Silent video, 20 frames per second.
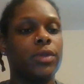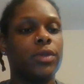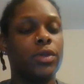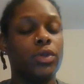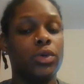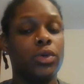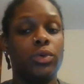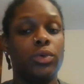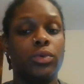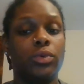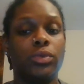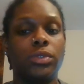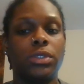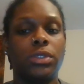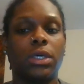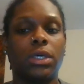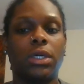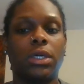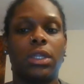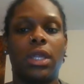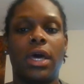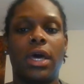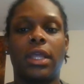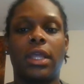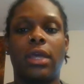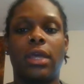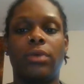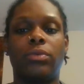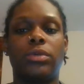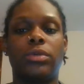used to
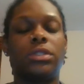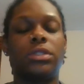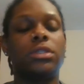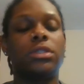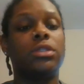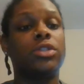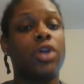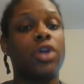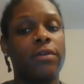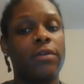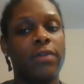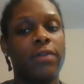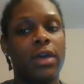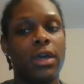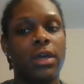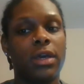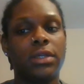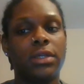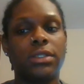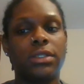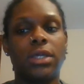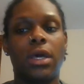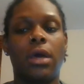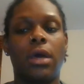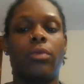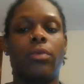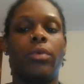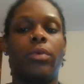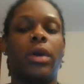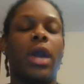collect it was surveys.
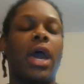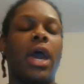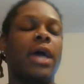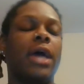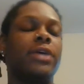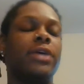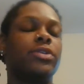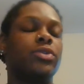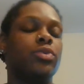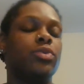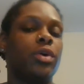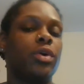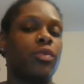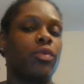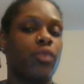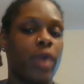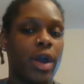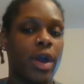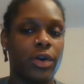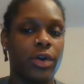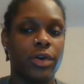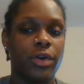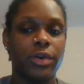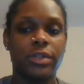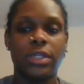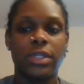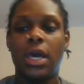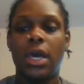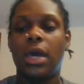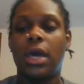We had student
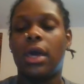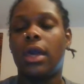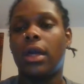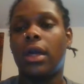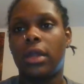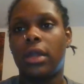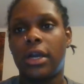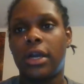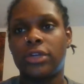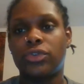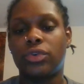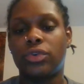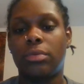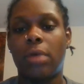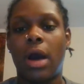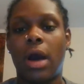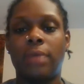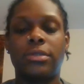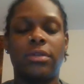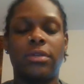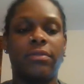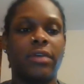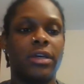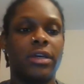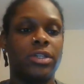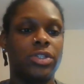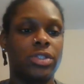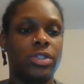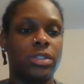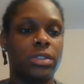records and classroom
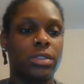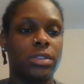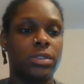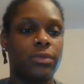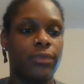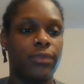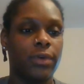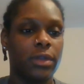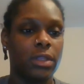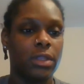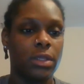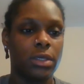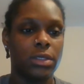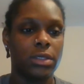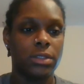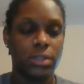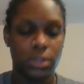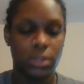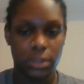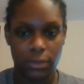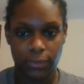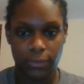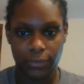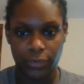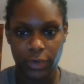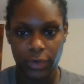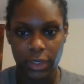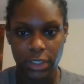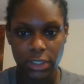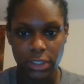observations for
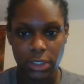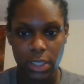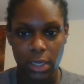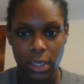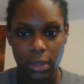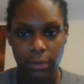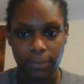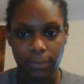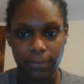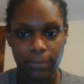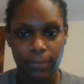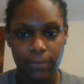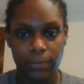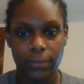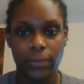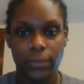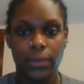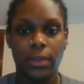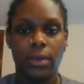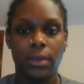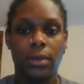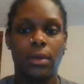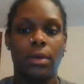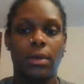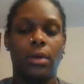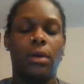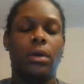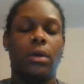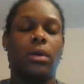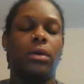his study.
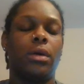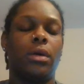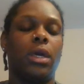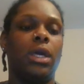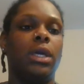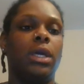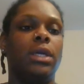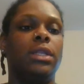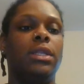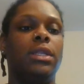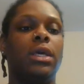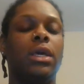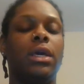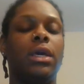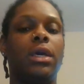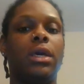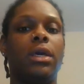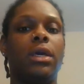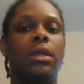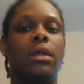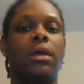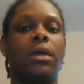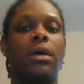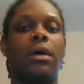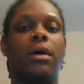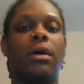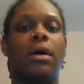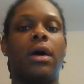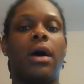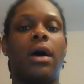He did,
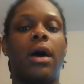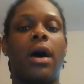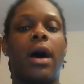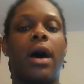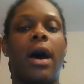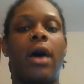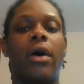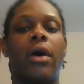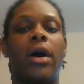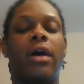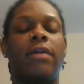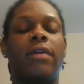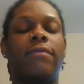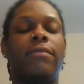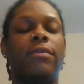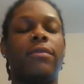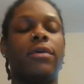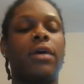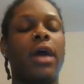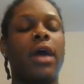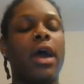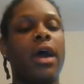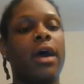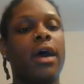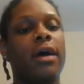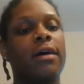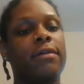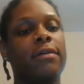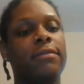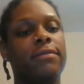however,
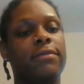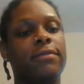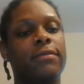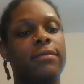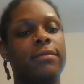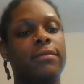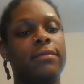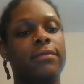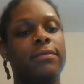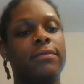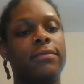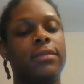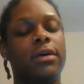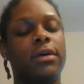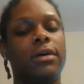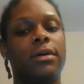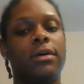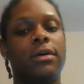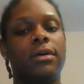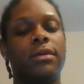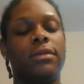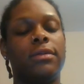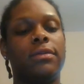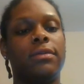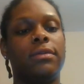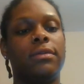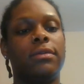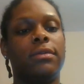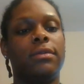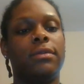have the
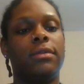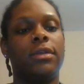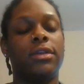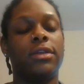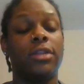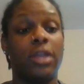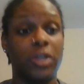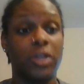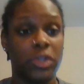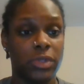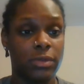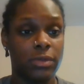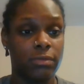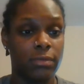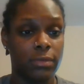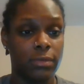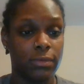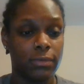this